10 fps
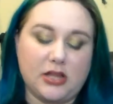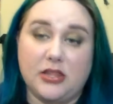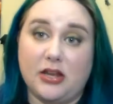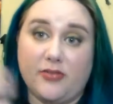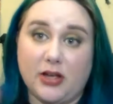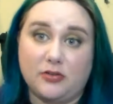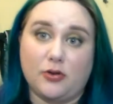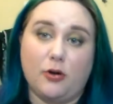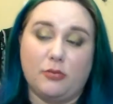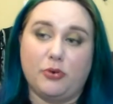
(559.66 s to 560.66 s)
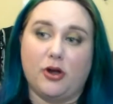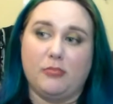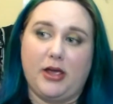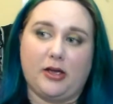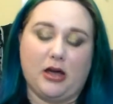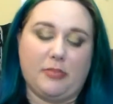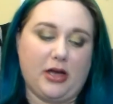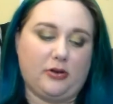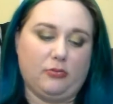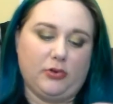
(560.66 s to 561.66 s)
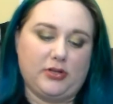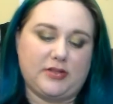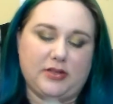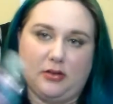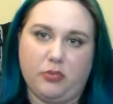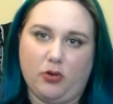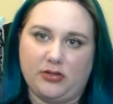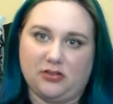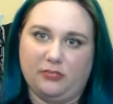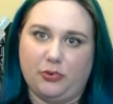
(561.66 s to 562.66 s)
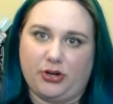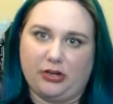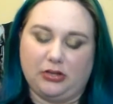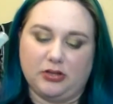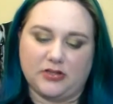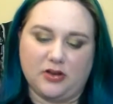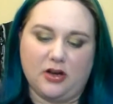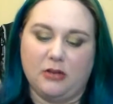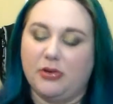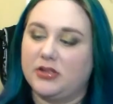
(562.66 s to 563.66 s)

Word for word: And then if I go and put on makeup, I don't really see a point of putting this on.